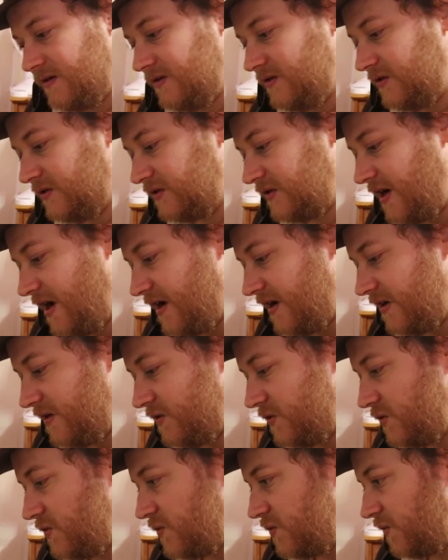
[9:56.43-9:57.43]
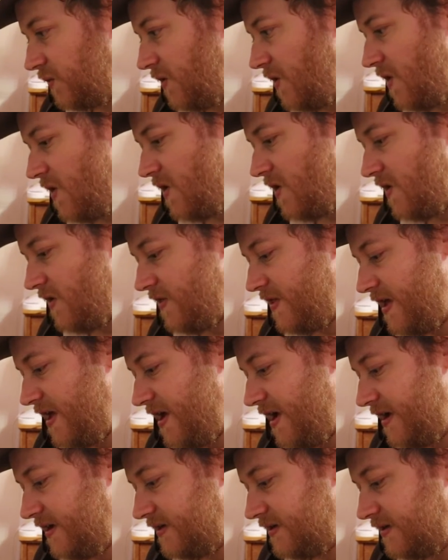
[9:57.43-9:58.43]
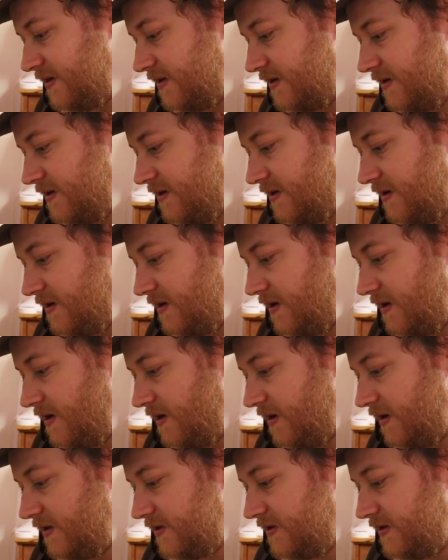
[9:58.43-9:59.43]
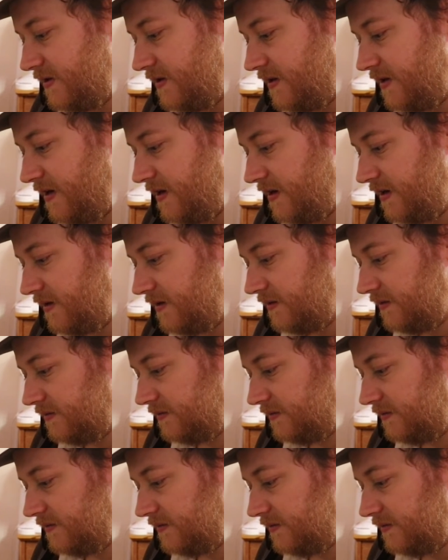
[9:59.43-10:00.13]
just kind of draw that onto there.